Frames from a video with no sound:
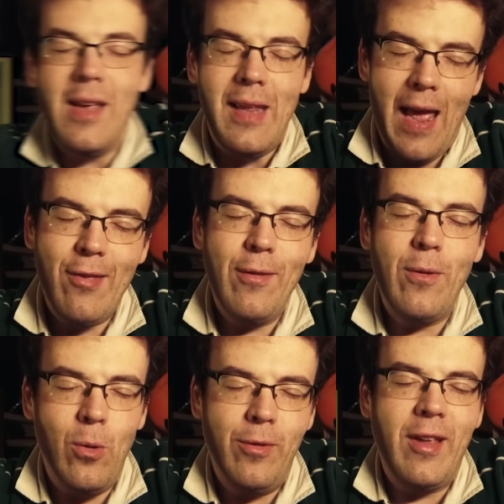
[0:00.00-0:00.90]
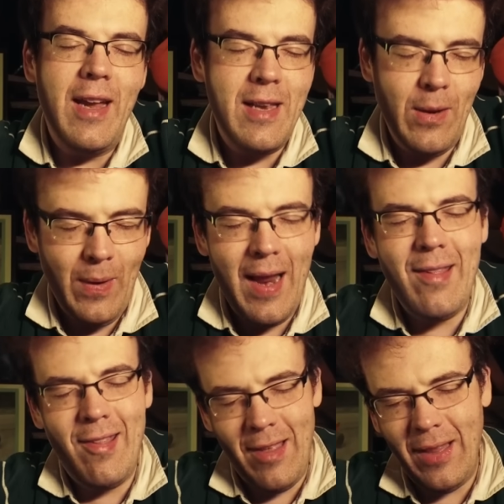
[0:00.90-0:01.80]
Yes, of course, I know.
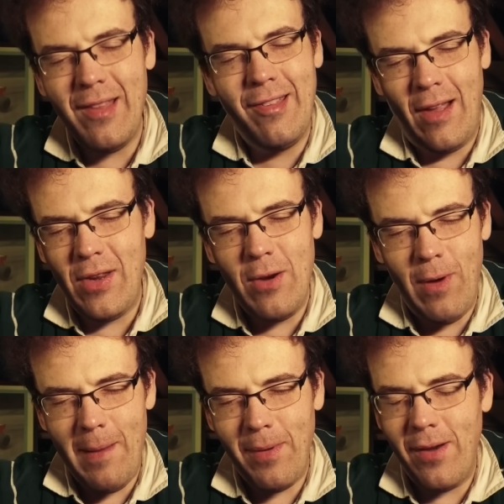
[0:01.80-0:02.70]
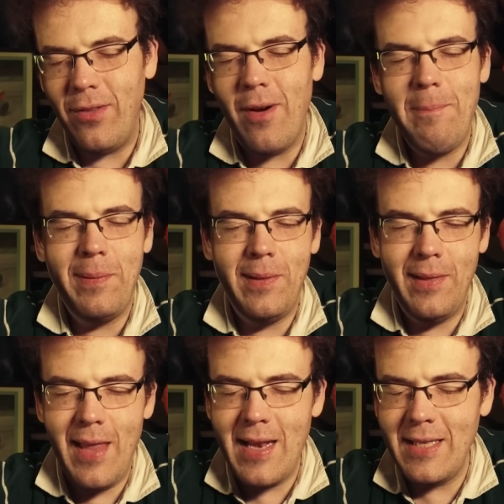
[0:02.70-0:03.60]
It's still in Saudi Arabia and there are
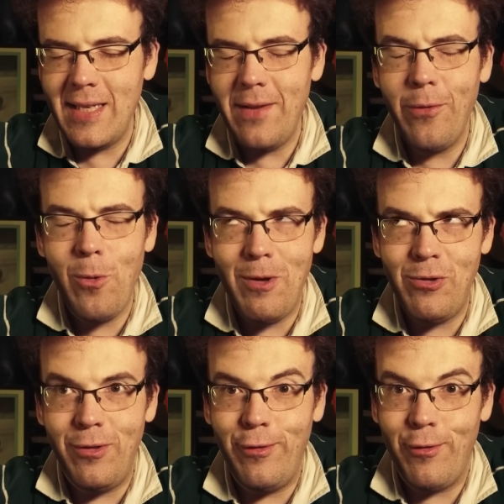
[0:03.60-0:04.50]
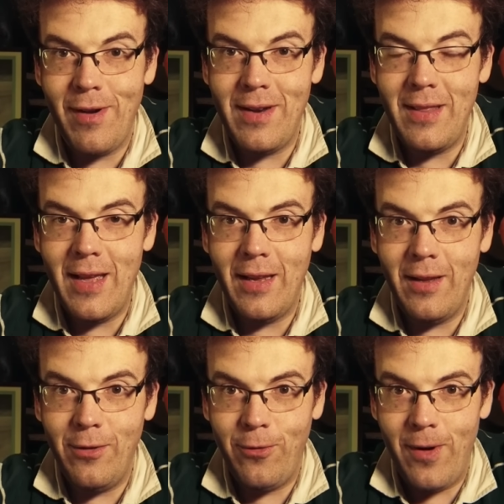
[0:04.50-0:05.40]
plenty of questions surrounding that
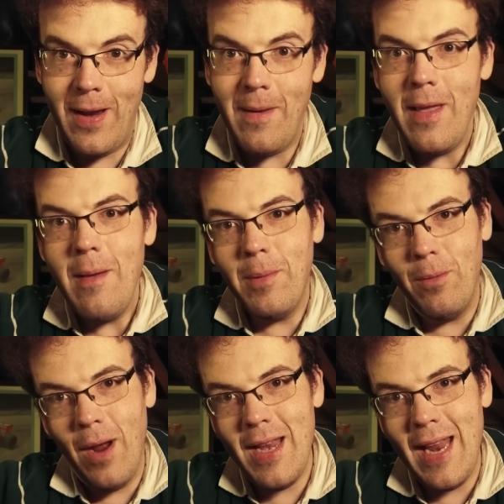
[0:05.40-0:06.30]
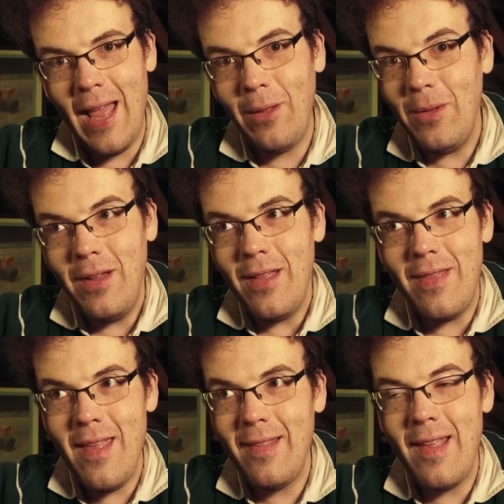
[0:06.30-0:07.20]
country. But right now,
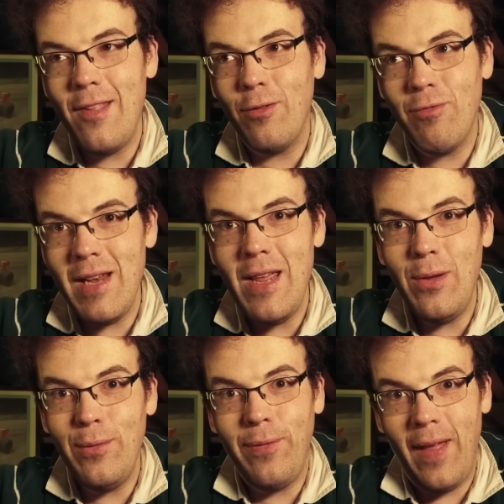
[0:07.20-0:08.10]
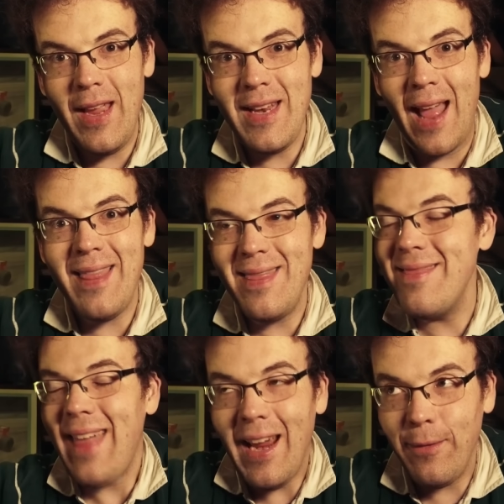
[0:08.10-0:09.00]
this is a really good find, and
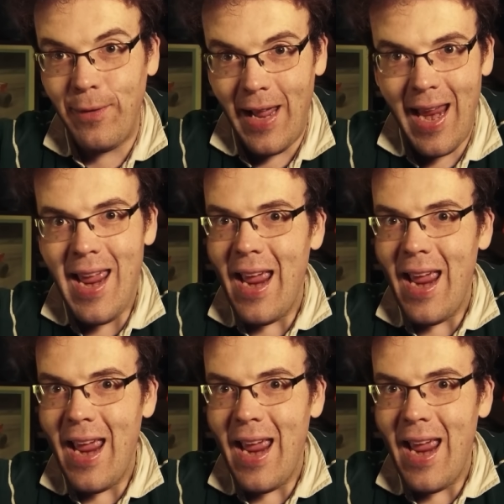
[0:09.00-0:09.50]
thankfully,